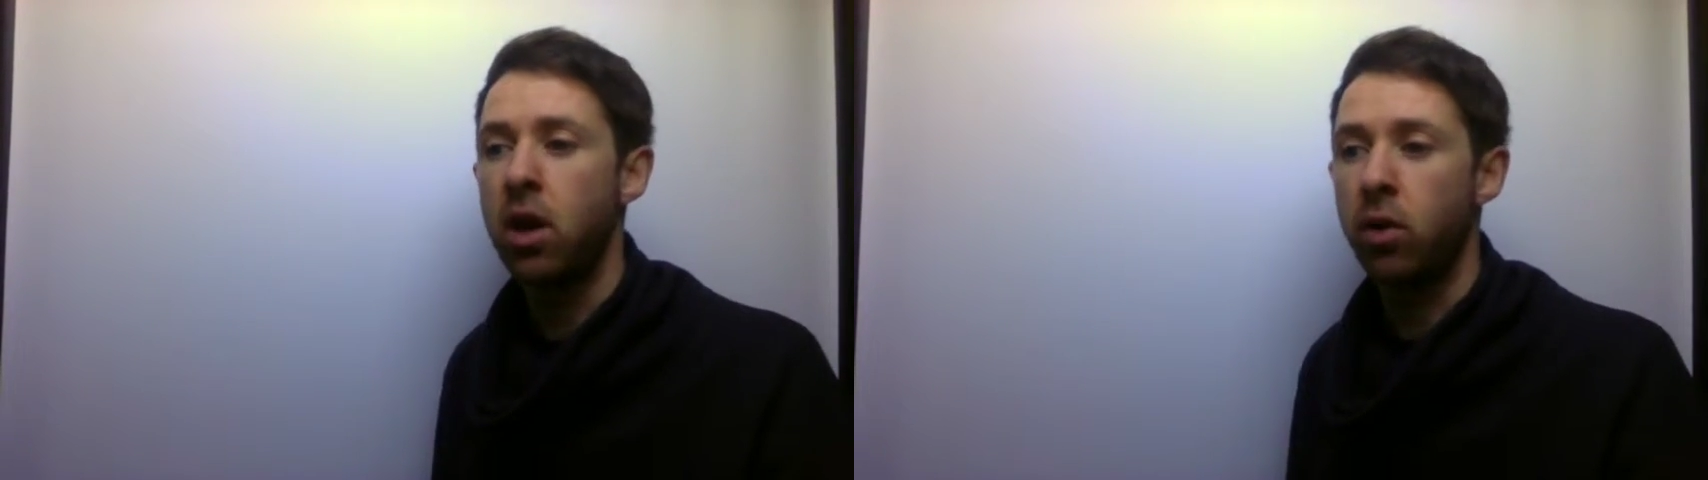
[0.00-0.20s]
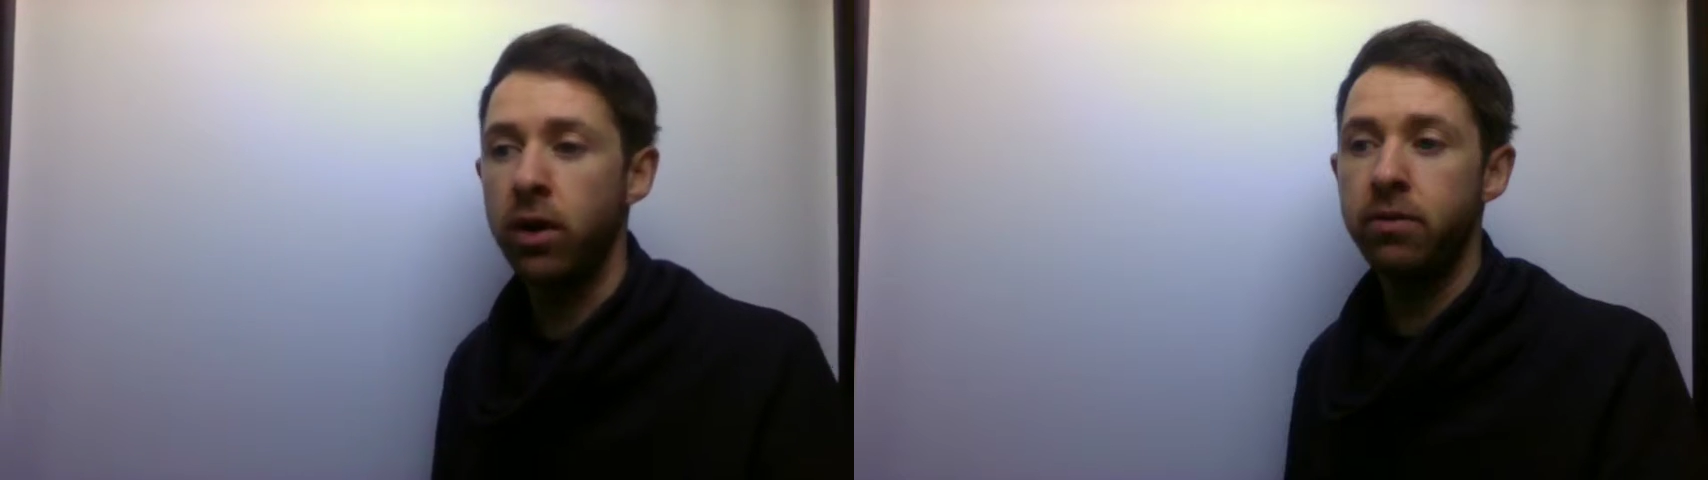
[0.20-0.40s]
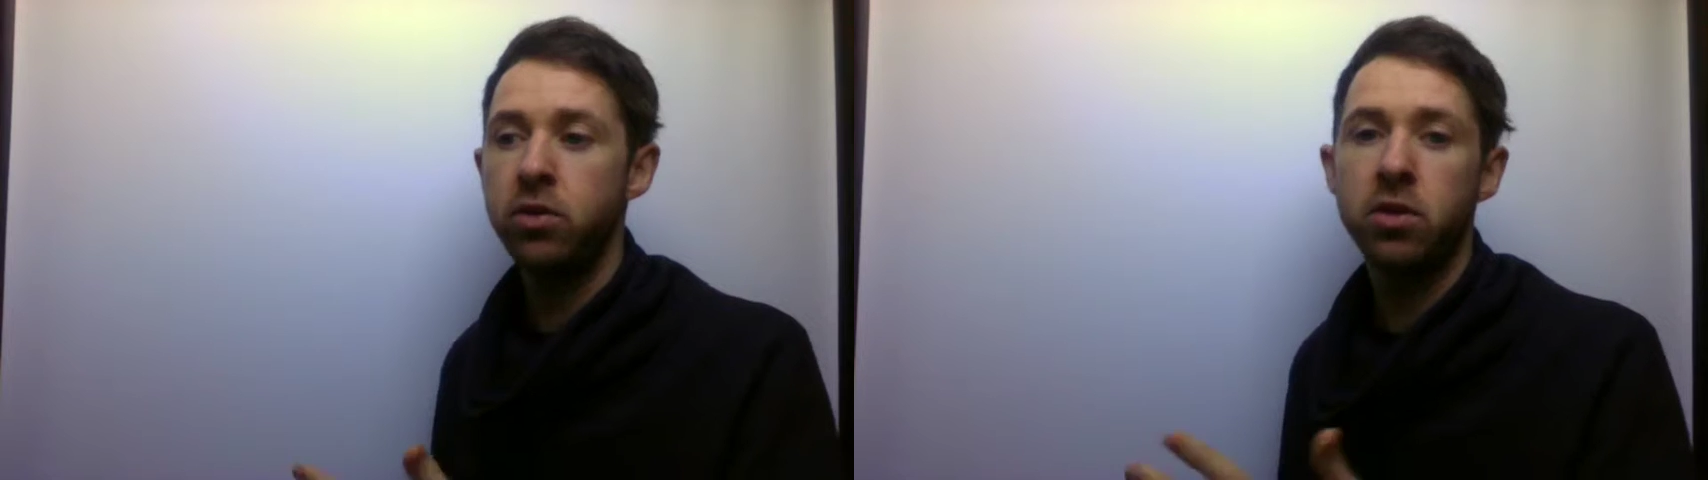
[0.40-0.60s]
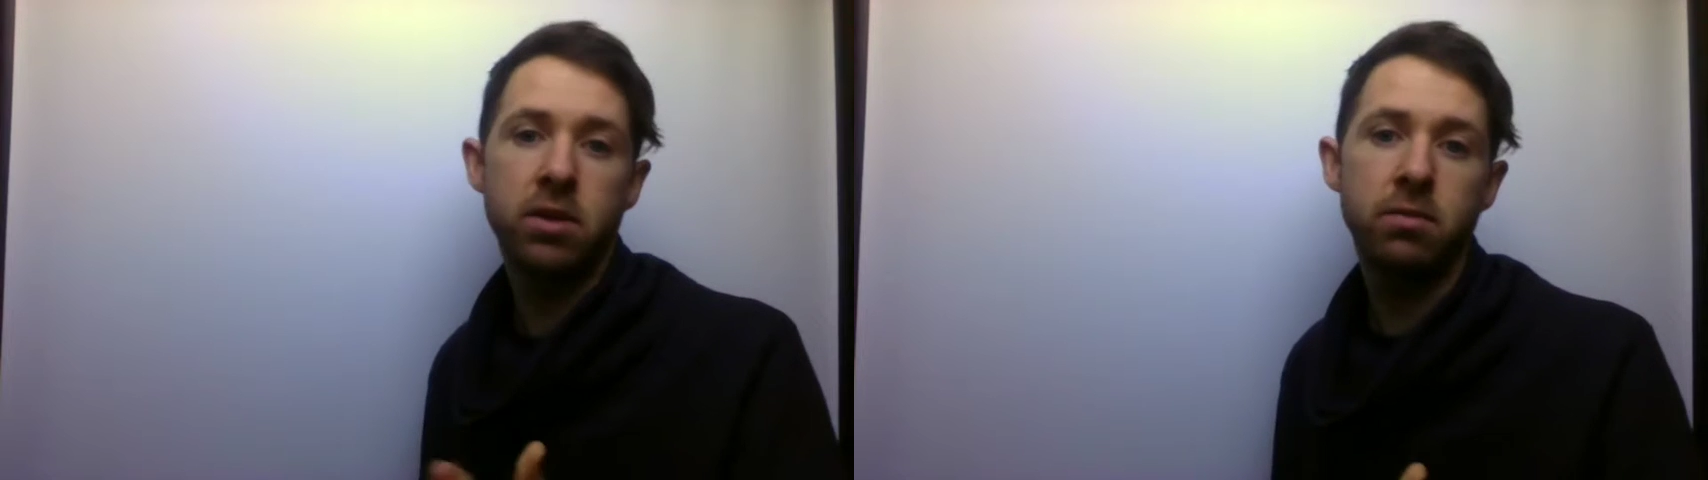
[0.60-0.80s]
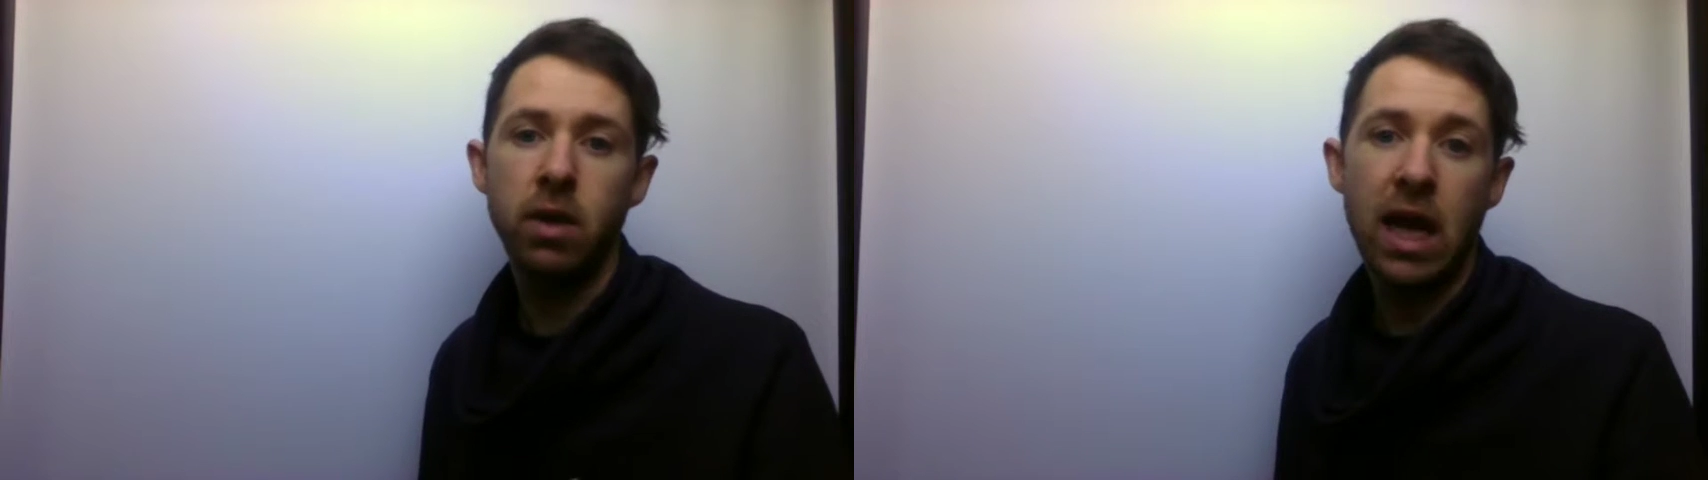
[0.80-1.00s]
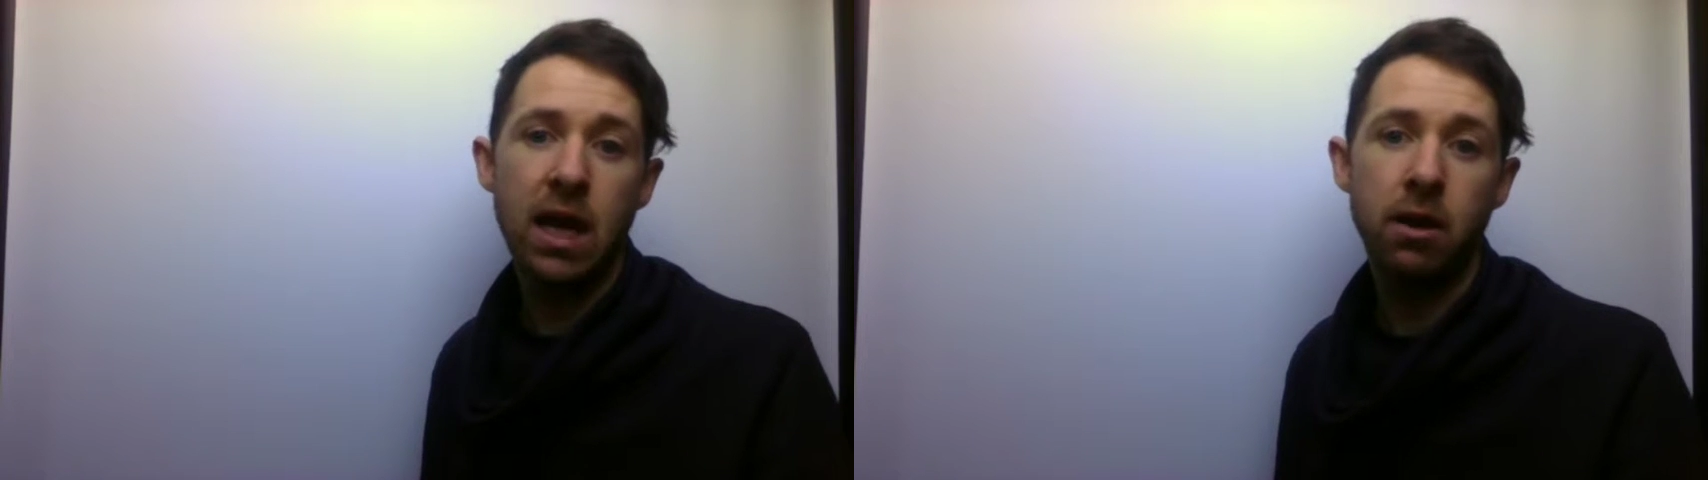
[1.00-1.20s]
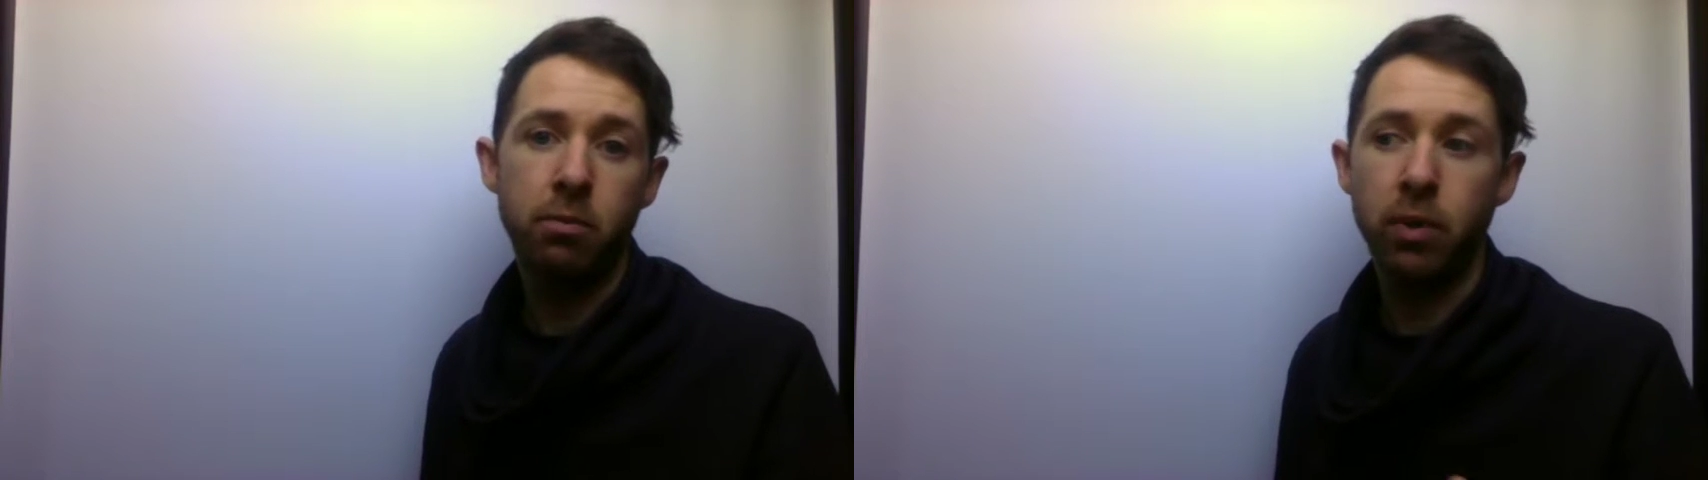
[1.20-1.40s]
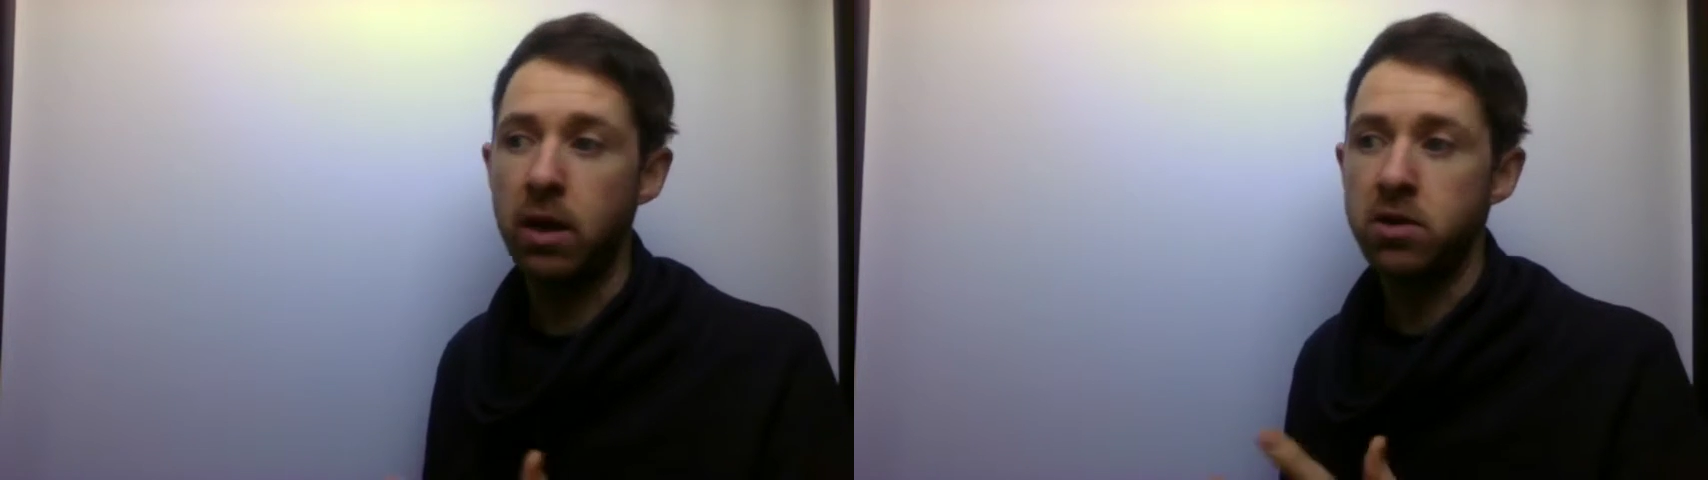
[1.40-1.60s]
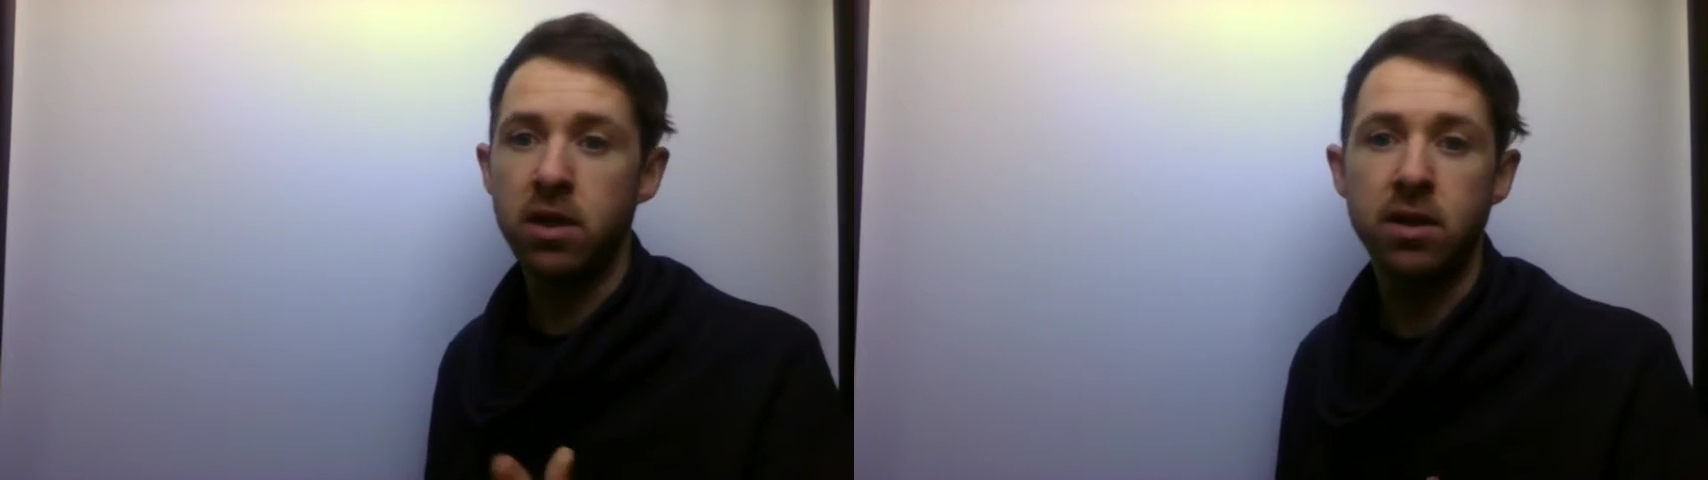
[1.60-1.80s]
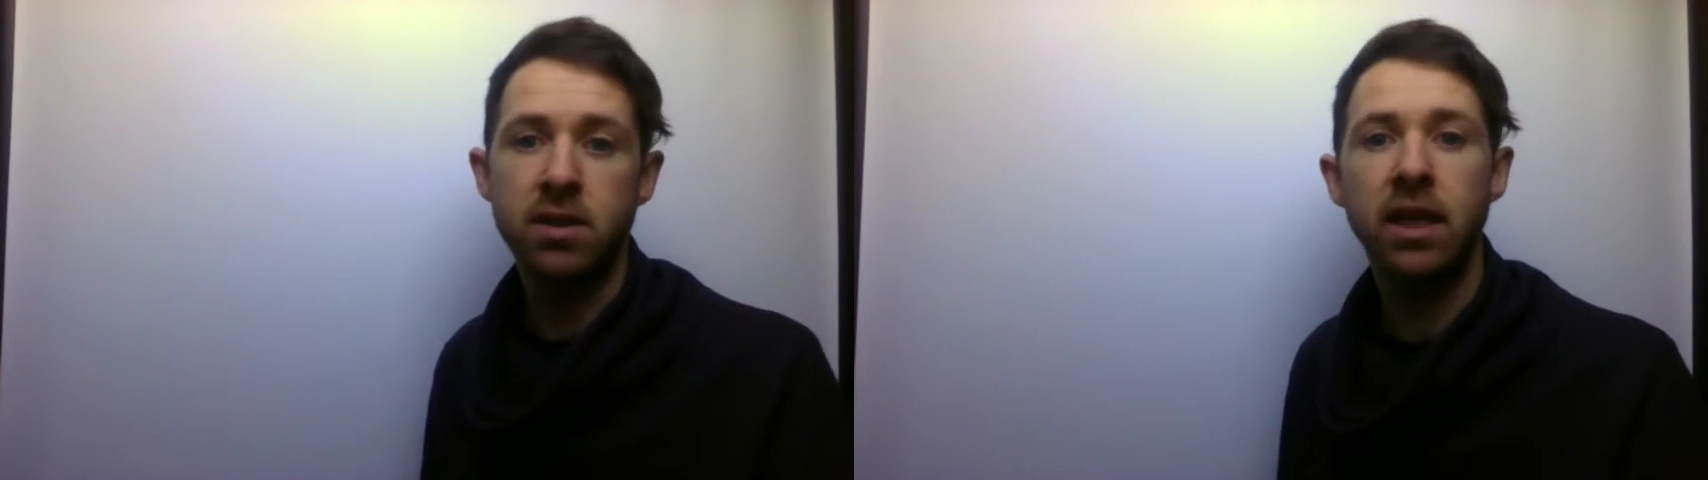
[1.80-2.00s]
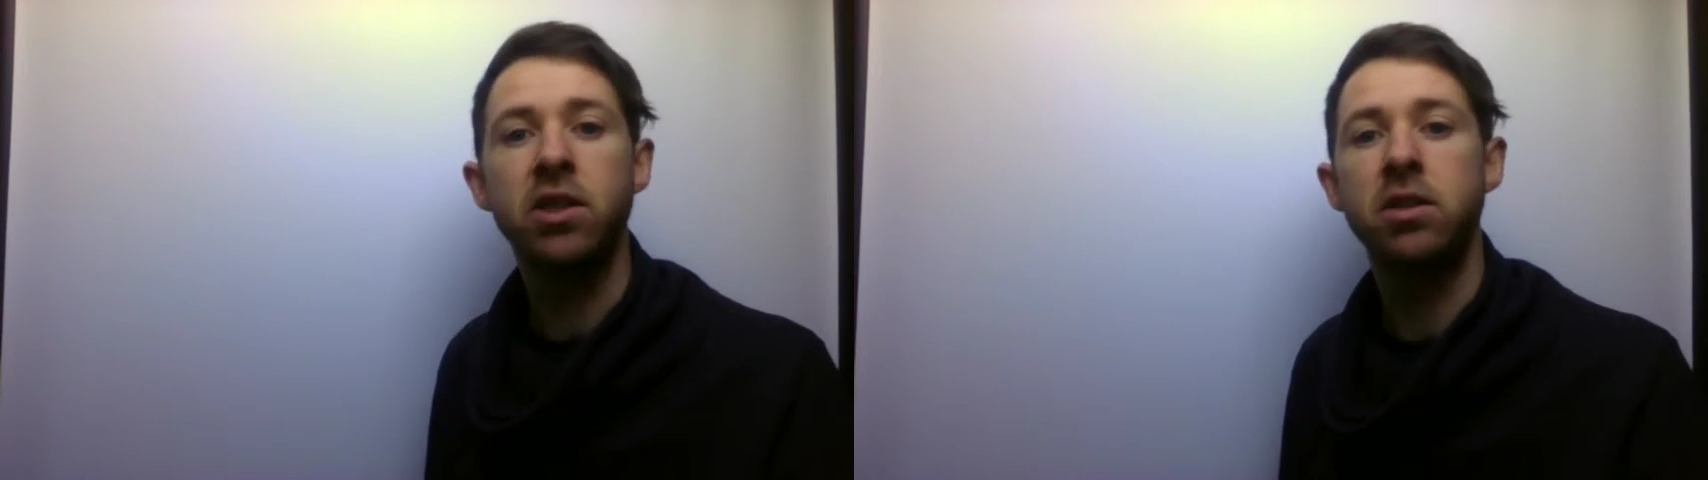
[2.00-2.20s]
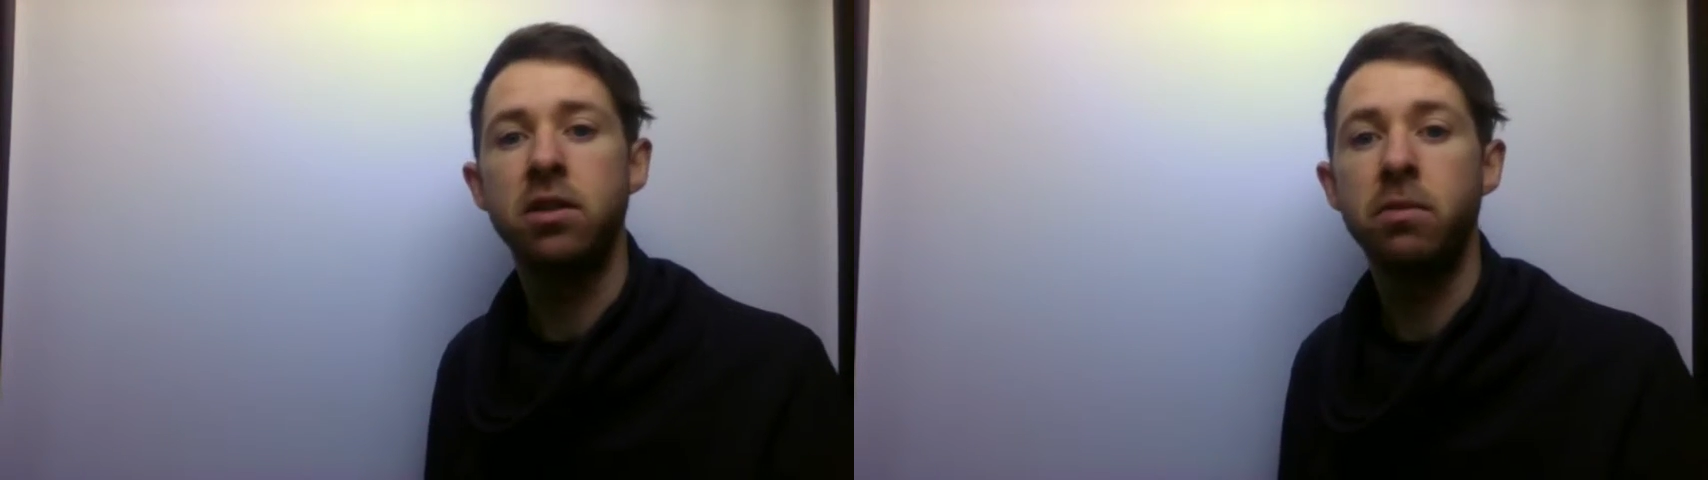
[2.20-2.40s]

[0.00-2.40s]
or even just browse all the sections.